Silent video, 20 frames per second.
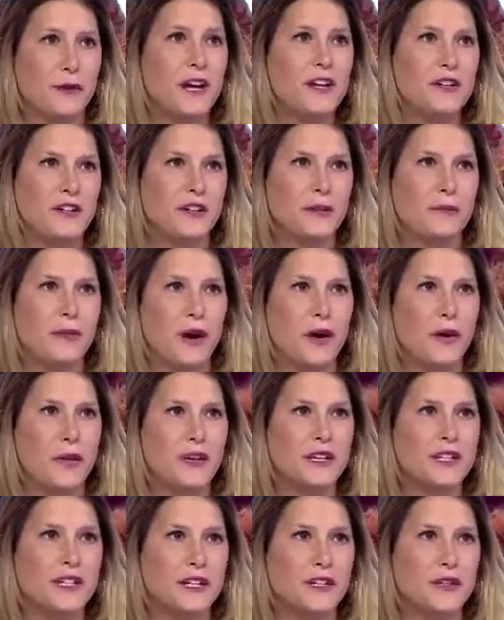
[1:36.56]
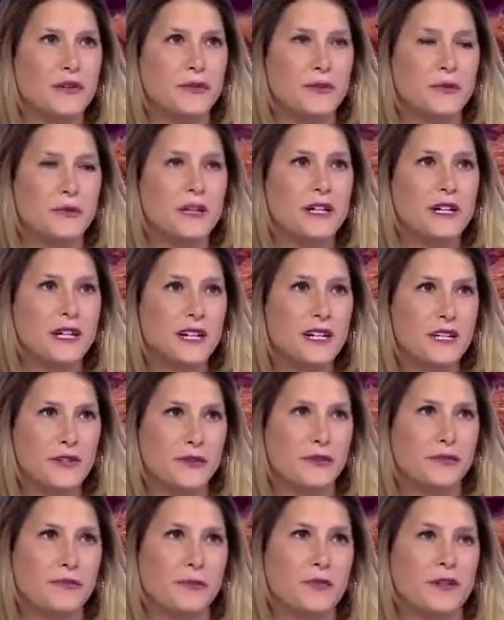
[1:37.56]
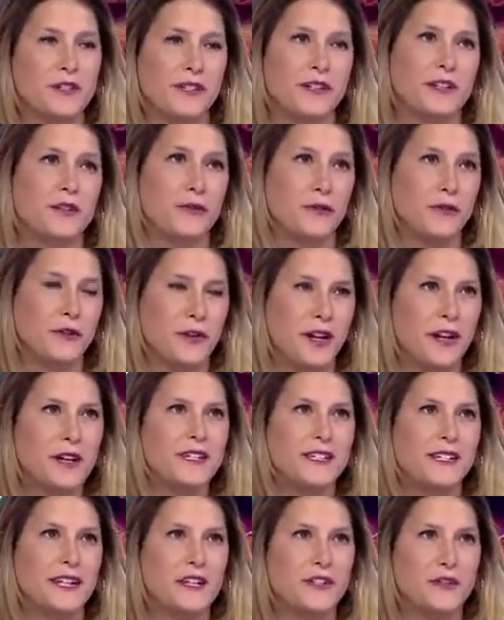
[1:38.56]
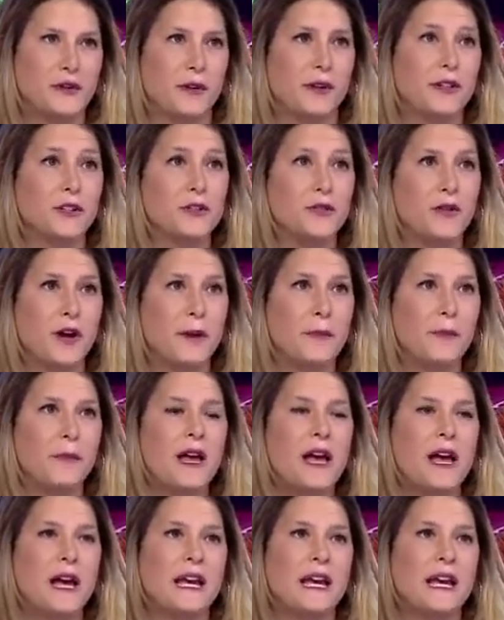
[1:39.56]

raging about this issue because of President of the United States, Donald Trump.